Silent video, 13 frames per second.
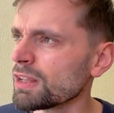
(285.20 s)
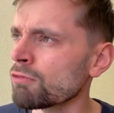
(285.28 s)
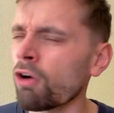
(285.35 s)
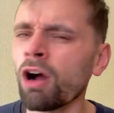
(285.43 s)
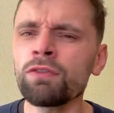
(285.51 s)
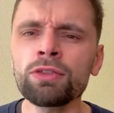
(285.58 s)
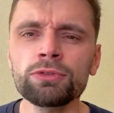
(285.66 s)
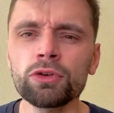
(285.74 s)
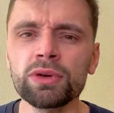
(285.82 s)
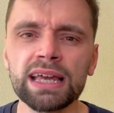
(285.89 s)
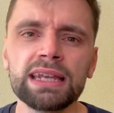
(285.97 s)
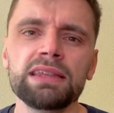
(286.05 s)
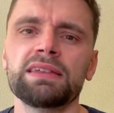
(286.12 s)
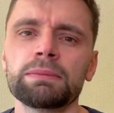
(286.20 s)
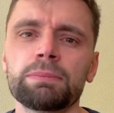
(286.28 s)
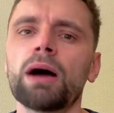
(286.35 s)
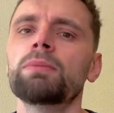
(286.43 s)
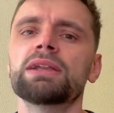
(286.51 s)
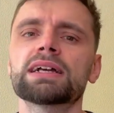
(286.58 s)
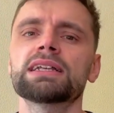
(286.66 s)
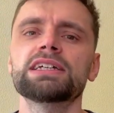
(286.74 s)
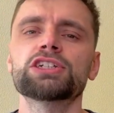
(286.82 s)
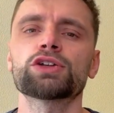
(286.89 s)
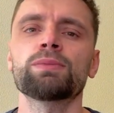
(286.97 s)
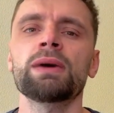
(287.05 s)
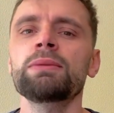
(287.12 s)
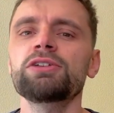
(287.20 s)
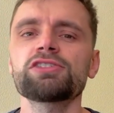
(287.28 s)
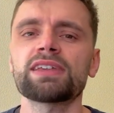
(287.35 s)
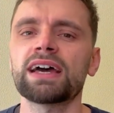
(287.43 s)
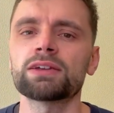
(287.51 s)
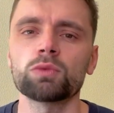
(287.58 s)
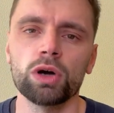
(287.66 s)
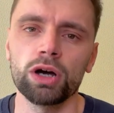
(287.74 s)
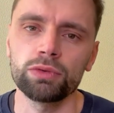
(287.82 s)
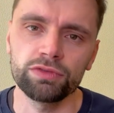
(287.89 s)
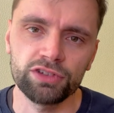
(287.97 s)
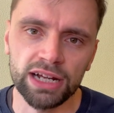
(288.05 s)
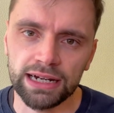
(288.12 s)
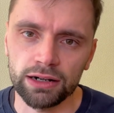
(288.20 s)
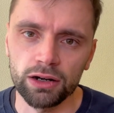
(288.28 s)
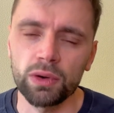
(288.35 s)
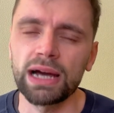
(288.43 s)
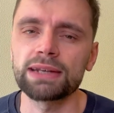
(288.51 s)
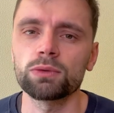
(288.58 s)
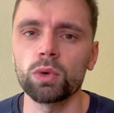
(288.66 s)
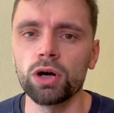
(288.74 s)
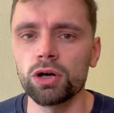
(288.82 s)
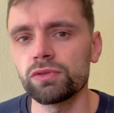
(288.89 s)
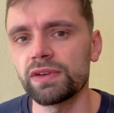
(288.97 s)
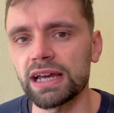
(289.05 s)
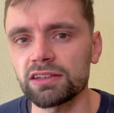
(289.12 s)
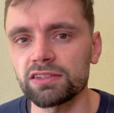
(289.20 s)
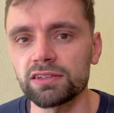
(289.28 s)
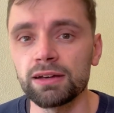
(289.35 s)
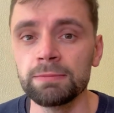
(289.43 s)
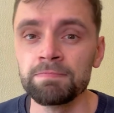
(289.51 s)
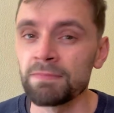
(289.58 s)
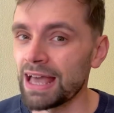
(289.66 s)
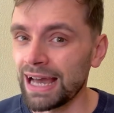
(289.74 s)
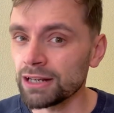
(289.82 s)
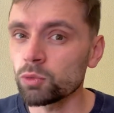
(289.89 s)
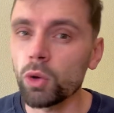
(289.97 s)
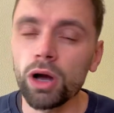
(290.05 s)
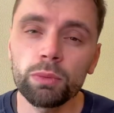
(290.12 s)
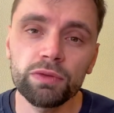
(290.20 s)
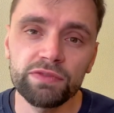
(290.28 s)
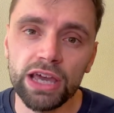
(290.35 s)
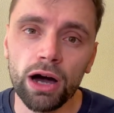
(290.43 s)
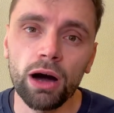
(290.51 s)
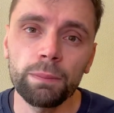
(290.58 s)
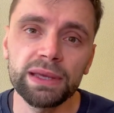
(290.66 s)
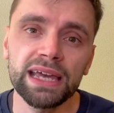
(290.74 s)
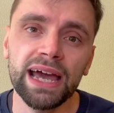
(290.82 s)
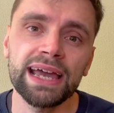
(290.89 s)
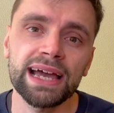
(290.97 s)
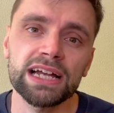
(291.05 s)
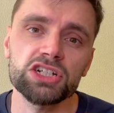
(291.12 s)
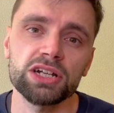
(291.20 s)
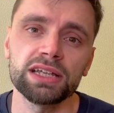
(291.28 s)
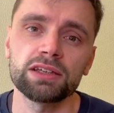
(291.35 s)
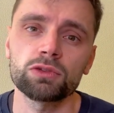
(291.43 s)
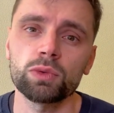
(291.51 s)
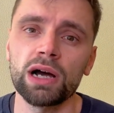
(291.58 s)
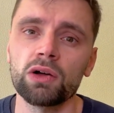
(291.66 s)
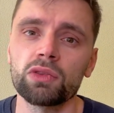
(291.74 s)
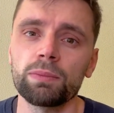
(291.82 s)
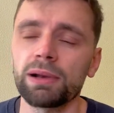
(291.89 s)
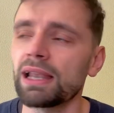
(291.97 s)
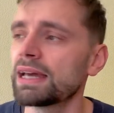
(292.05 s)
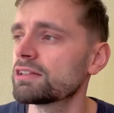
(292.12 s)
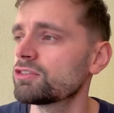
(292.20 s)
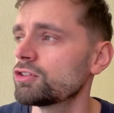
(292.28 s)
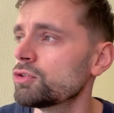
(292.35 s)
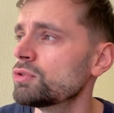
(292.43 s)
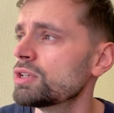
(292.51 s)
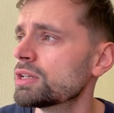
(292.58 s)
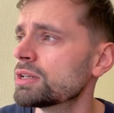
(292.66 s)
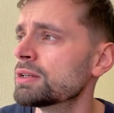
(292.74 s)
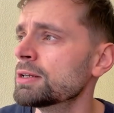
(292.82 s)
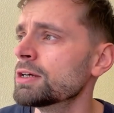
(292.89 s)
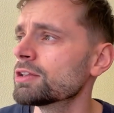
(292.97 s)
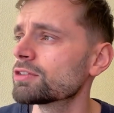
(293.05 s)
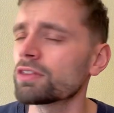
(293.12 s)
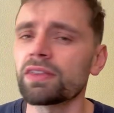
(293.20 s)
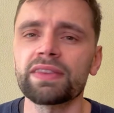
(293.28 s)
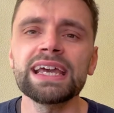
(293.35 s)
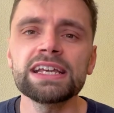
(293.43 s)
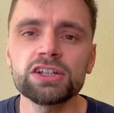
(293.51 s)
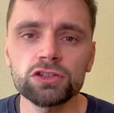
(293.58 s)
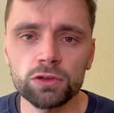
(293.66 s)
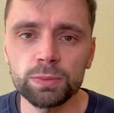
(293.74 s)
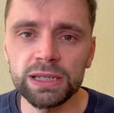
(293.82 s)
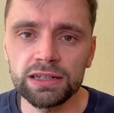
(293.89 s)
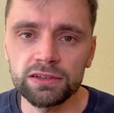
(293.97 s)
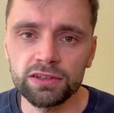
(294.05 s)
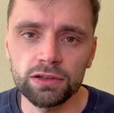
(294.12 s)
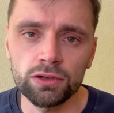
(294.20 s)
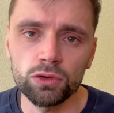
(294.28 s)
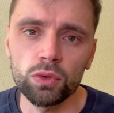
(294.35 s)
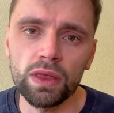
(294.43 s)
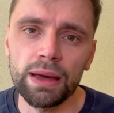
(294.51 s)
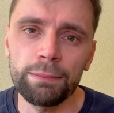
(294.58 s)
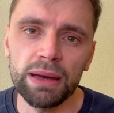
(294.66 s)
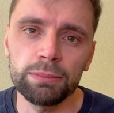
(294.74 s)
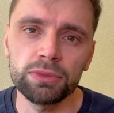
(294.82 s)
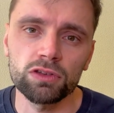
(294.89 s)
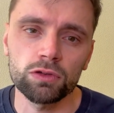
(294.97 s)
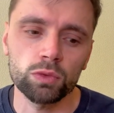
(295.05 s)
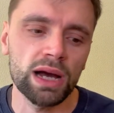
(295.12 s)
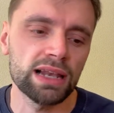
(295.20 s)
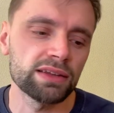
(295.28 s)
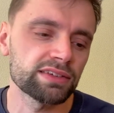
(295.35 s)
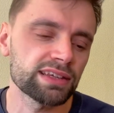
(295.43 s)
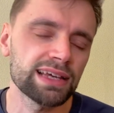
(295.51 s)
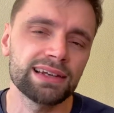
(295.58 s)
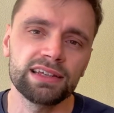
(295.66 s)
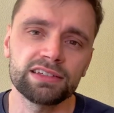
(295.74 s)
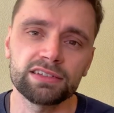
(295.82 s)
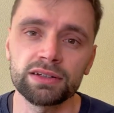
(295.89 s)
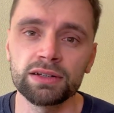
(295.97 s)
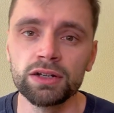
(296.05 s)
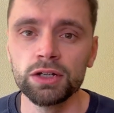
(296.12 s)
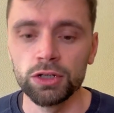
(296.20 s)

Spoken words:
rather than doing anything publicly, should have maybe just had a word with Jack Nowell, had a word with Exeter, had a word with the RPA actually as well, the players' union, so that they could speak to all their members as well and say, listen,